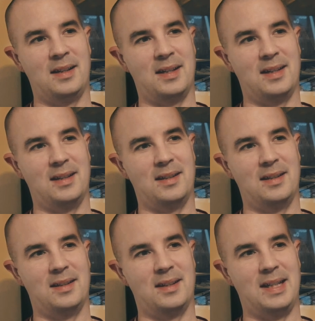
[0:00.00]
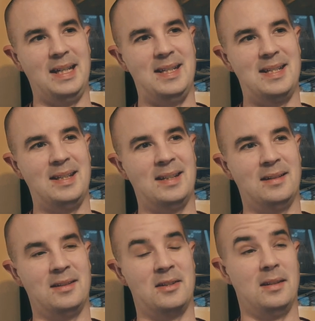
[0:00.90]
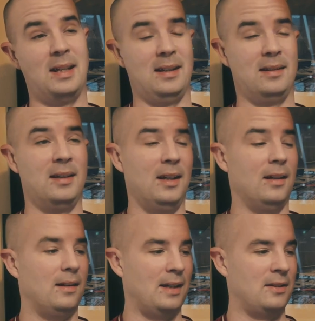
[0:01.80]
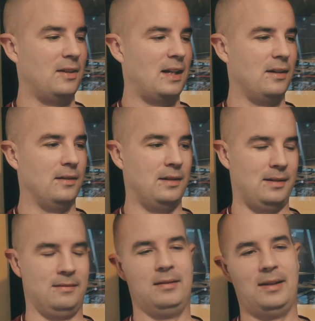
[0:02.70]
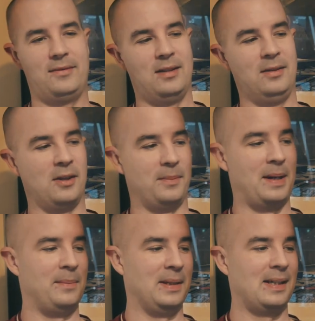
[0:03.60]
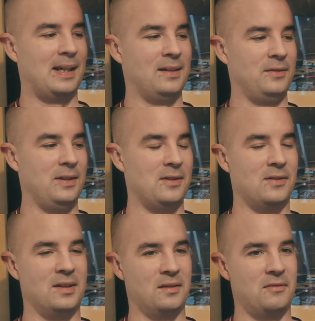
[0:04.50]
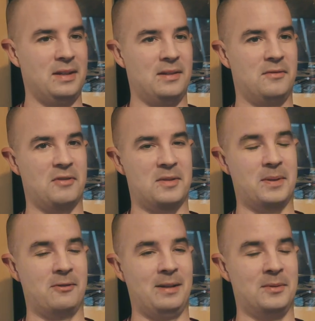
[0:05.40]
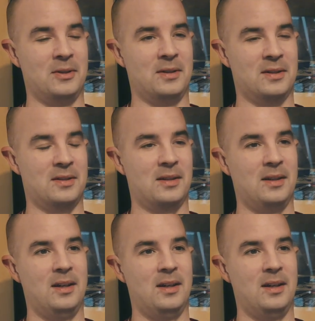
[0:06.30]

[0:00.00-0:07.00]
I think eating, like, I don't know how, I'll have to look up how many calories are in 3 Krispy Kreme donuts.